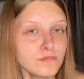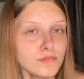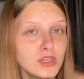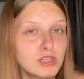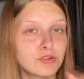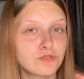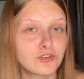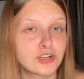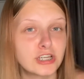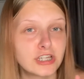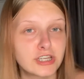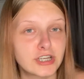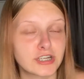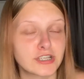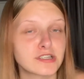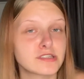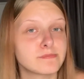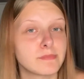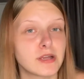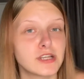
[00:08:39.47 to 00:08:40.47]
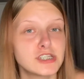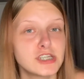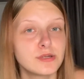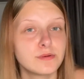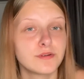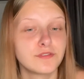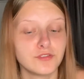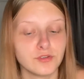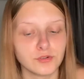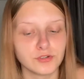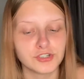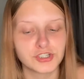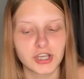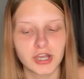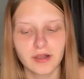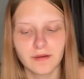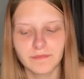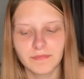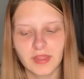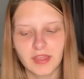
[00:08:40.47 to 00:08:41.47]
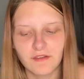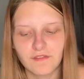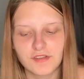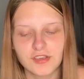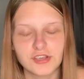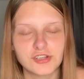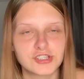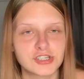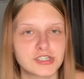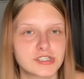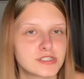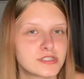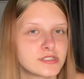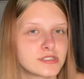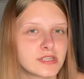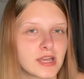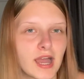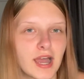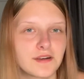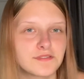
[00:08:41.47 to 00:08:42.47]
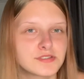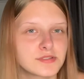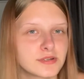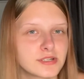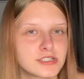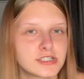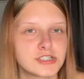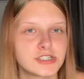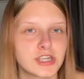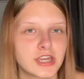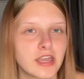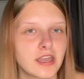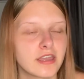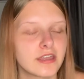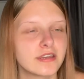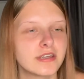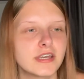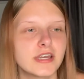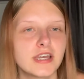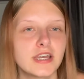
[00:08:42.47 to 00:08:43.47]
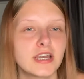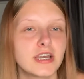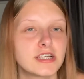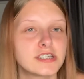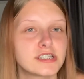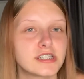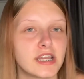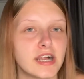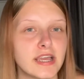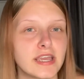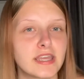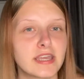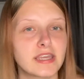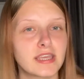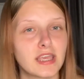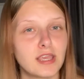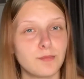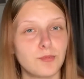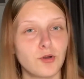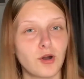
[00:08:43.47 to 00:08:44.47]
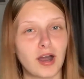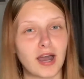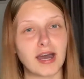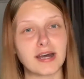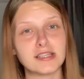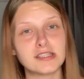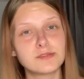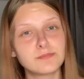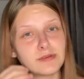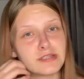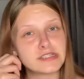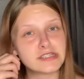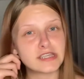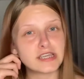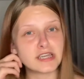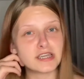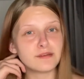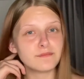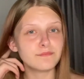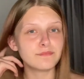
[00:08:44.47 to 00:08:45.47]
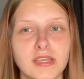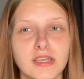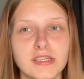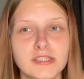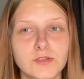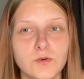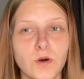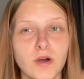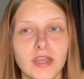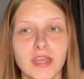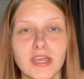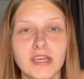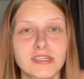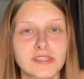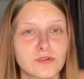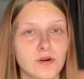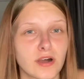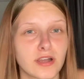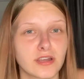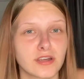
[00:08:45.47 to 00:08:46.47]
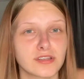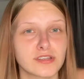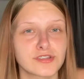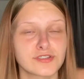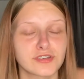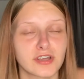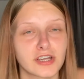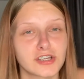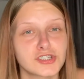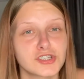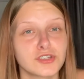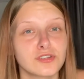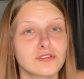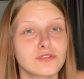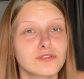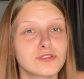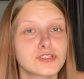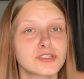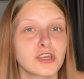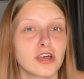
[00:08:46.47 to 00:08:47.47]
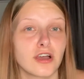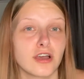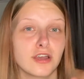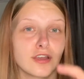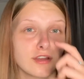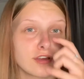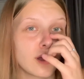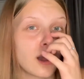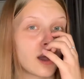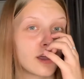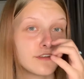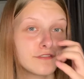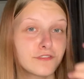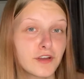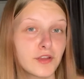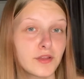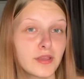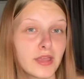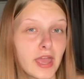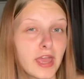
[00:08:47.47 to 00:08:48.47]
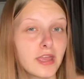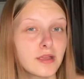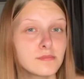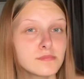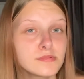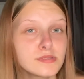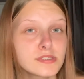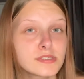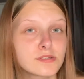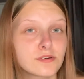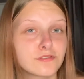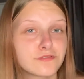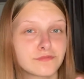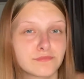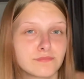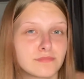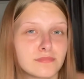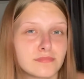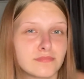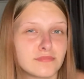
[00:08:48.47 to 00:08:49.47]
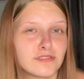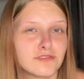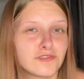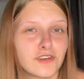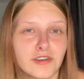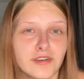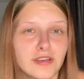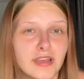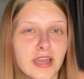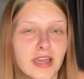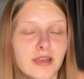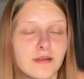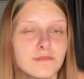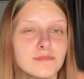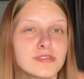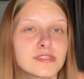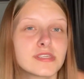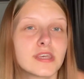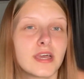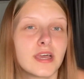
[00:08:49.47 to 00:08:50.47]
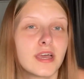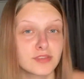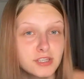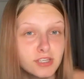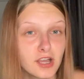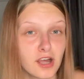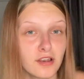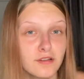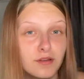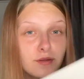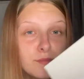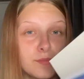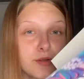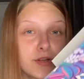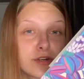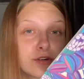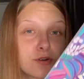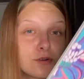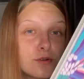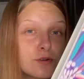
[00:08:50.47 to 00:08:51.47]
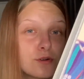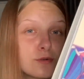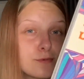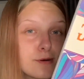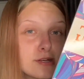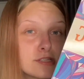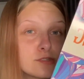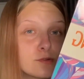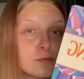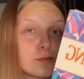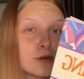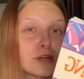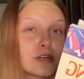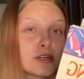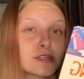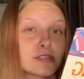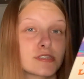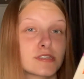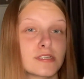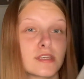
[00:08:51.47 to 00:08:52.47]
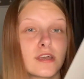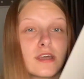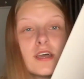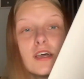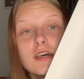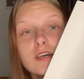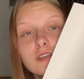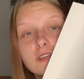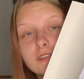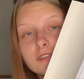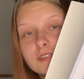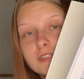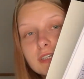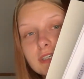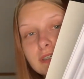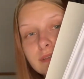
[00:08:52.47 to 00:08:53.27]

really good, especially with nausea. If you just have something to do to like keep your hands busy, it is quite a good distraction. Also iPhone games or phone games, colouring book or puzzle books. So